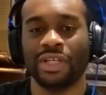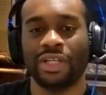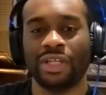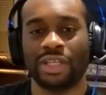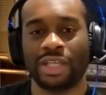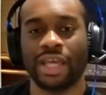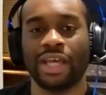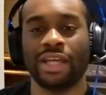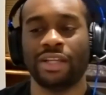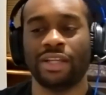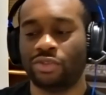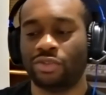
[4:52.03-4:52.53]

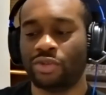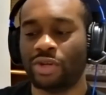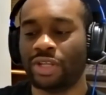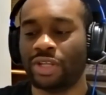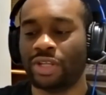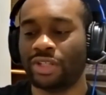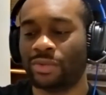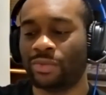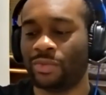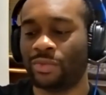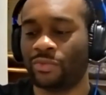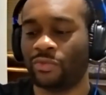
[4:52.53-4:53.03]
Yeah, train
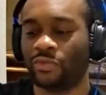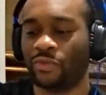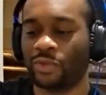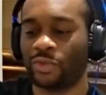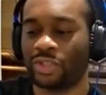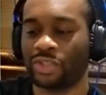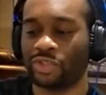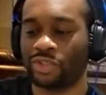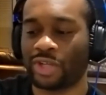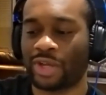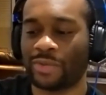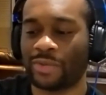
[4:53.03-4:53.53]
them for
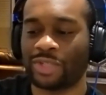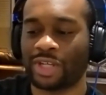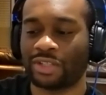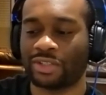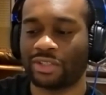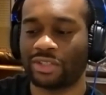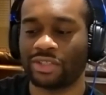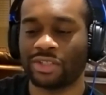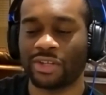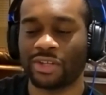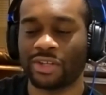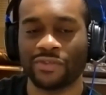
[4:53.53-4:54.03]
the job
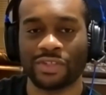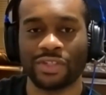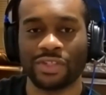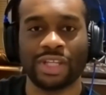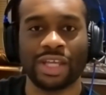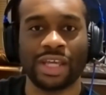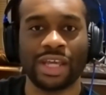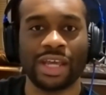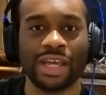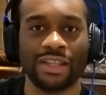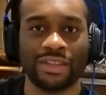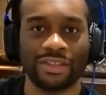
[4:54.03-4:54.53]
sectors of
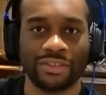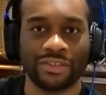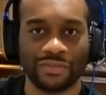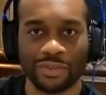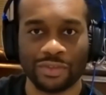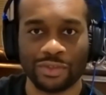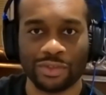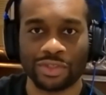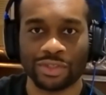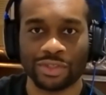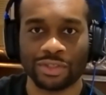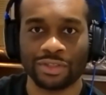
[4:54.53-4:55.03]
today and the
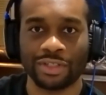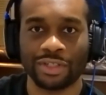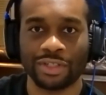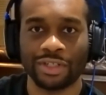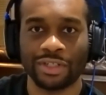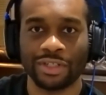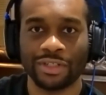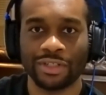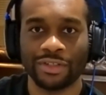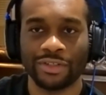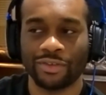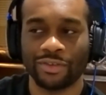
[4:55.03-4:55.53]
future
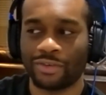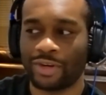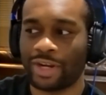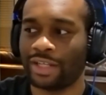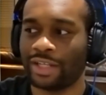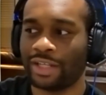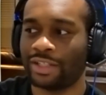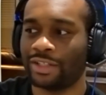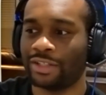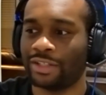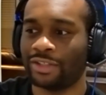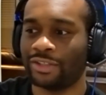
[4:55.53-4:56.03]
right?
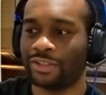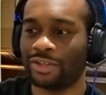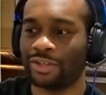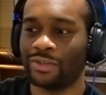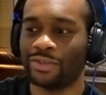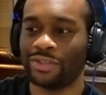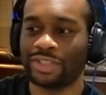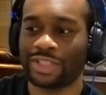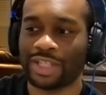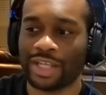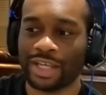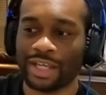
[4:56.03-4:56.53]
Yeah.
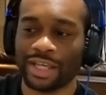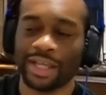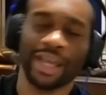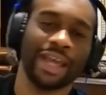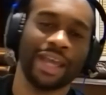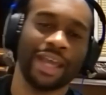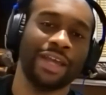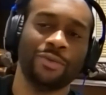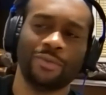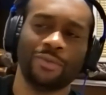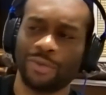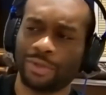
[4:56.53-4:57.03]
Don't say,
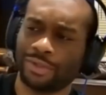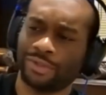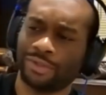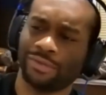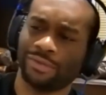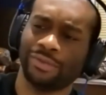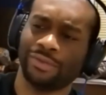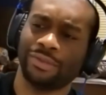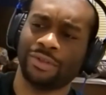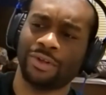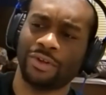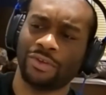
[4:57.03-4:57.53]
hey,
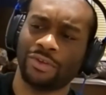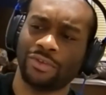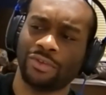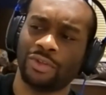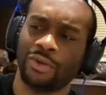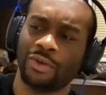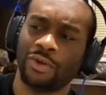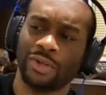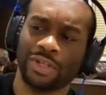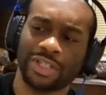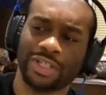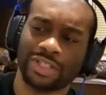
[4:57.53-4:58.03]
well,
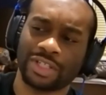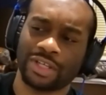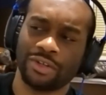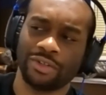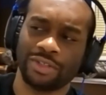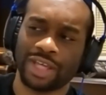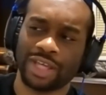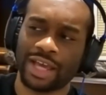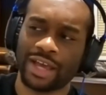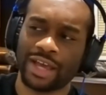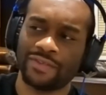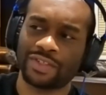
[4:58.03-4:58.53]
the only skill
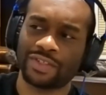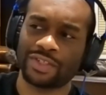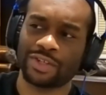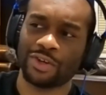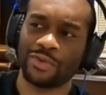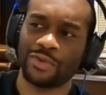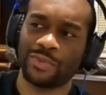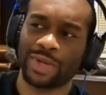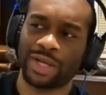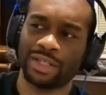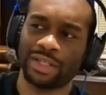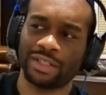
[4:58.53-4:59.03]
you have is
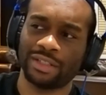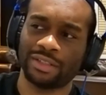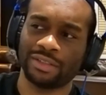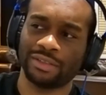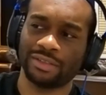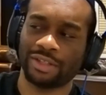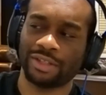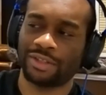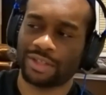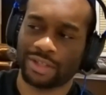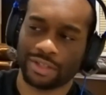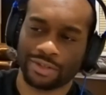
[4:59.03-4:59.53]
coal mining.
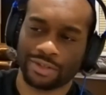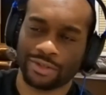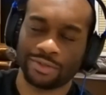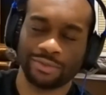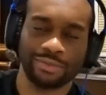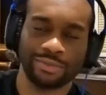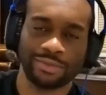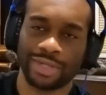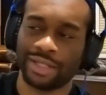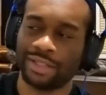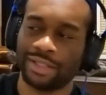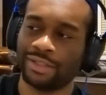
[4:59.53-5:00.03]
Okay, go
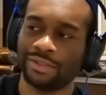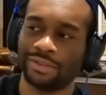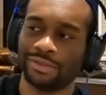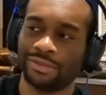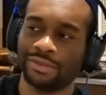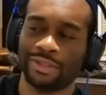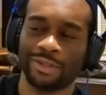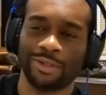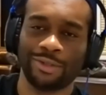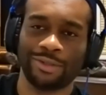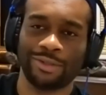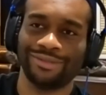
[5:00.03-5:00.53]
mine
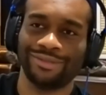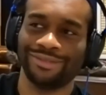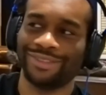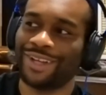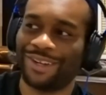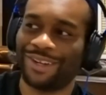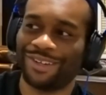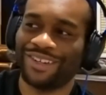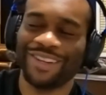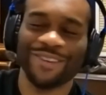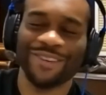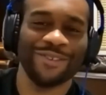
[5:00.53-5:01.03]
coal.
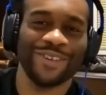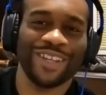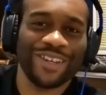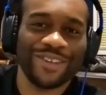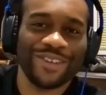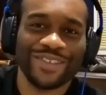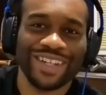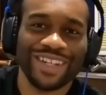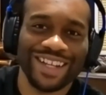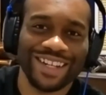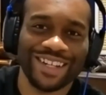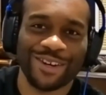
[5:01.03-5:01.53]
No, we
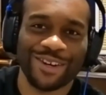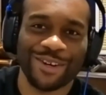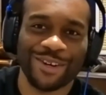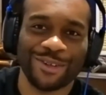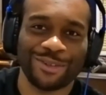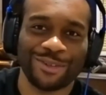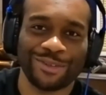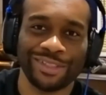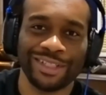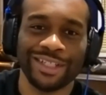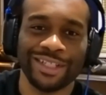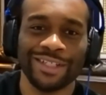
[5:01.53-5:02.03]
don't need
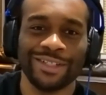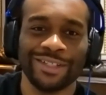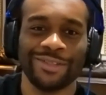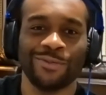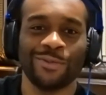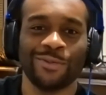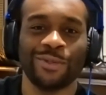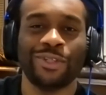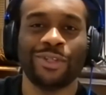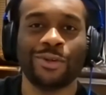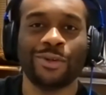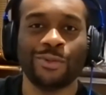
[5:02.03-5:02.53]
coal.
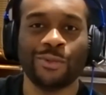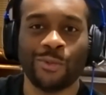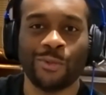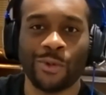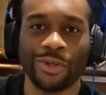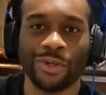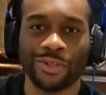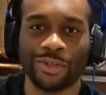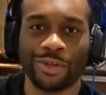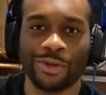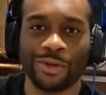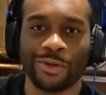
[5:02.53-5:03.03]
We don't
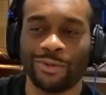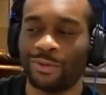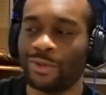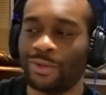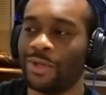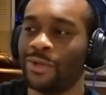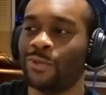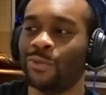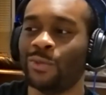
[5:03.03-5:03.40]
want coal.